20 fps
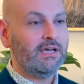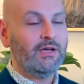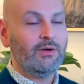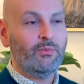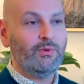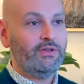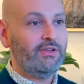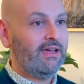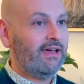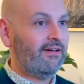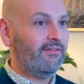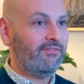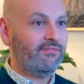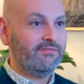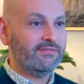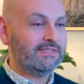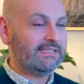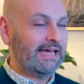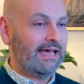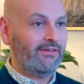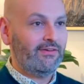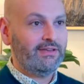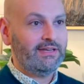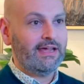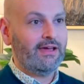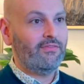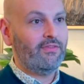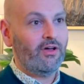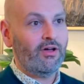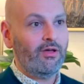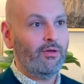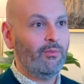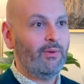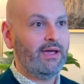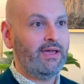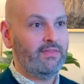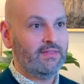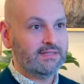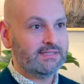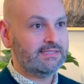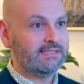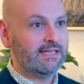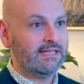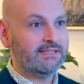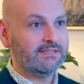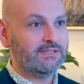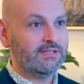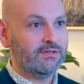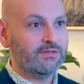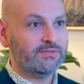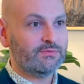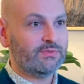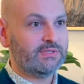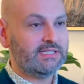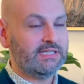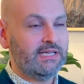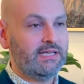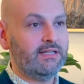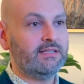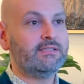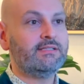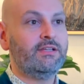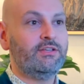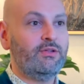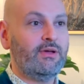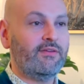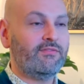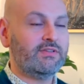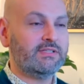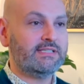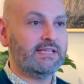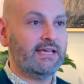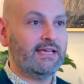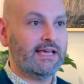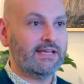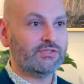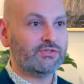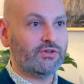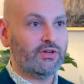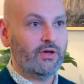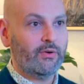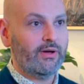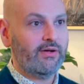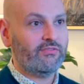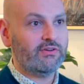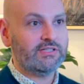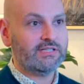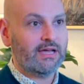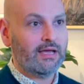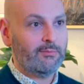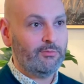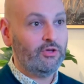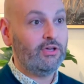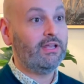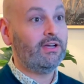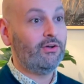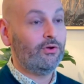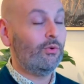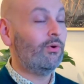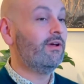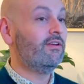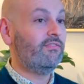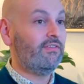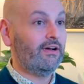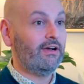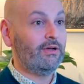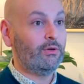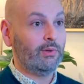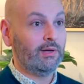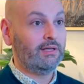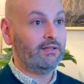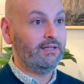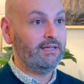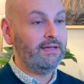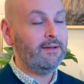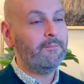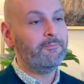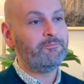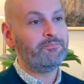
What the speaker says: When you have Sally down the hallway that sends those receipts and you have to say yes or no every time, you get annoyed very quickly.